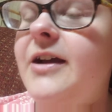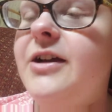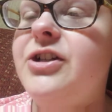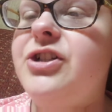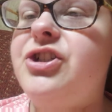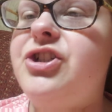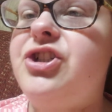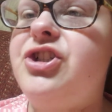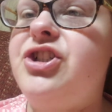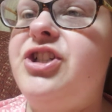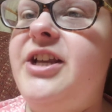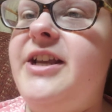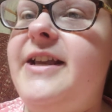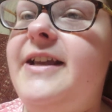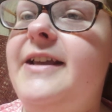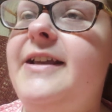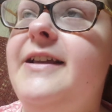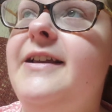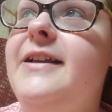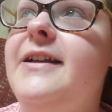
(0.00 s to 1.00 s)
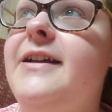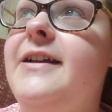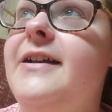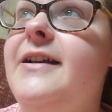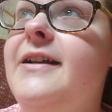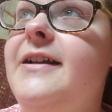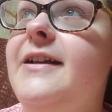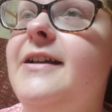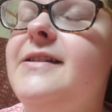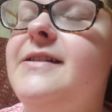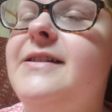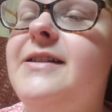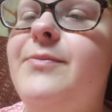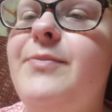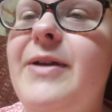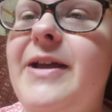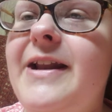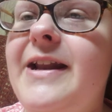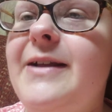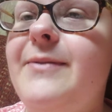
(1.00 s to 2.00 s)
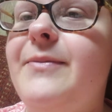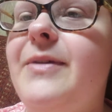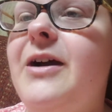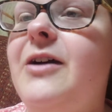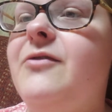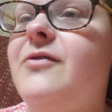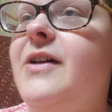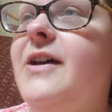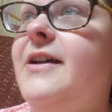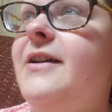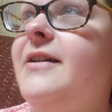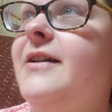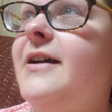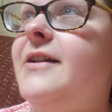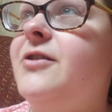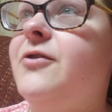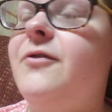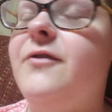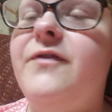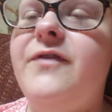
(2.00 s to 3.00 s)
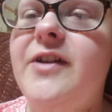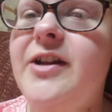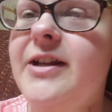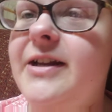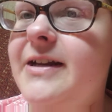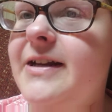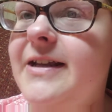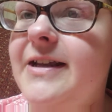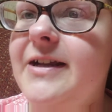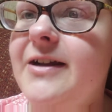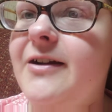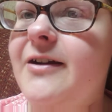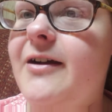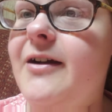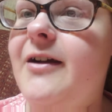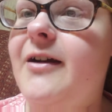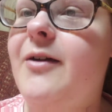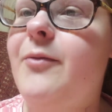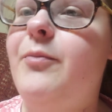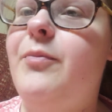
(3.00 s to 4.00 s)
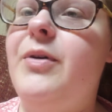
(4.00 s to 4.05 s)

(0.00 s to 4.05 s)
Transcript: she is debating about like, I don't fit in here,